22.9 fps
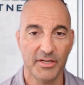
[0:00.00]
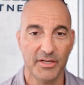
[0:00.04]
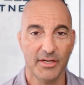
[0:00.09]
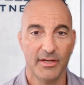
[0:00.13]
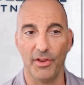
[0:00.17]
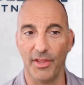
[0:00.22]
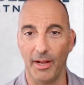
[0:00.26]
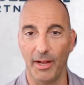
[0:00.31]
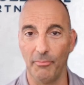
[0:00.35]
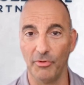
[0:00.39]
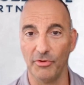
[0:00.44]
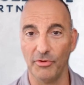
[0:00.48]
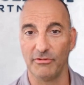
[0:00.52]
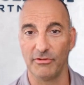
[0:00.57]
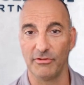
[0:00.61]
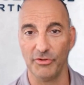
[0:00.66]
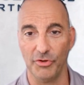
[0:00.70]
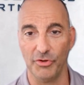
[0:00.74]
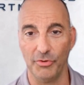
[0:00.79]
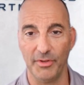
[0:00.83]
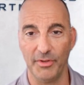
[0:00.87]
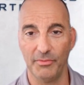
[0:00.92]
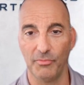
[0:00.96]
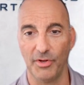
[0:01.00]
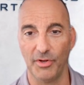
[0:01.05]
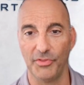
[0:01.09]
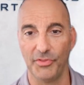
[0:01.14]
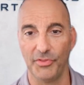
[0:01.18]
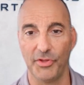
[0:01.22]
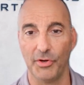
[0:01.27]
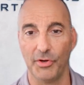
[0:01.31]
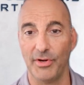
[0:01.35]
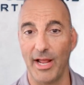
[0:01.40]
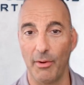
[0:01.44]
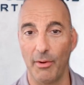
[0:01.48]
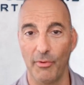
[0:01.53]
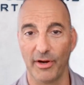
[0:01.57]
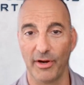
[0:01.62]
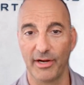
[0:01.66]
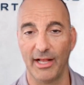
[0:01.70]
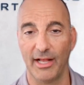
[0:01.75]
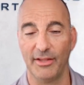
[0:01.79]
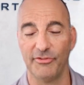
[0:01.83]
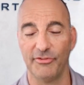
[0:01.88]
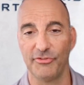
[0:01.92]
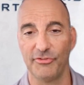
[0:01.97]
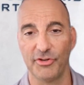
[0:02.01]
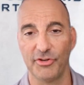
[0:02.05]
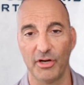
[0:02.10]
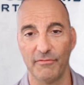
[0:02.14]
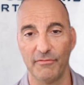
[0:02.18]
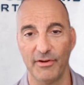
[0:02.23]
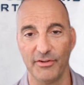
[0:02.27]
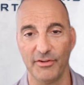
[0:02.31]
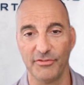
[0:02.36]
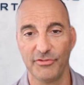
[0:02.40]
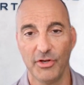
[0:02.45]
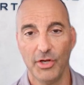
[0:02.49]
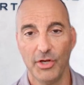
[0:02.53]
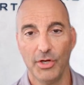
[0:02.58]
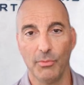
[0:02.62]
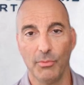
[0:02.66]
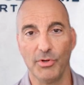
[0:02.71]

One of them was Lumen with their Network as a Service,